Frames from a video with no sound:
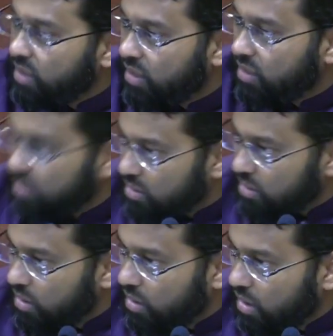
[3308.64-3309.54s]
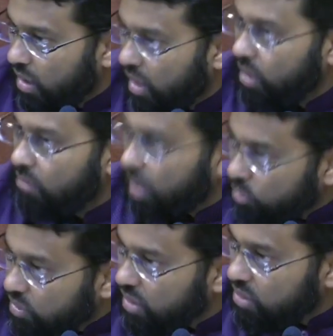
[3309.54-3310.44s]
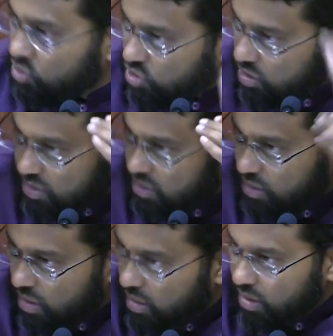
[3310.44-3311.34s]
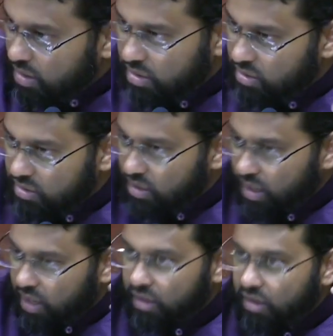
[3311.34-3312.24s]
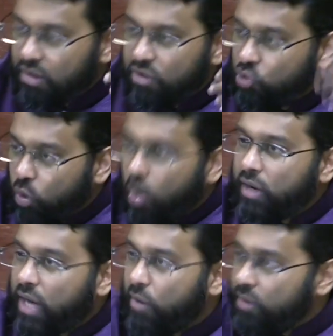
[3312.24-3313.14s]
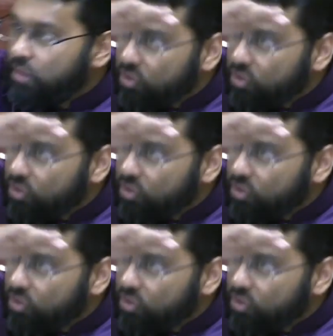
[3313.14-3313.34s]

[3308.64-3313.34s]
like this. An amount that is just, this is, uh, you are now in the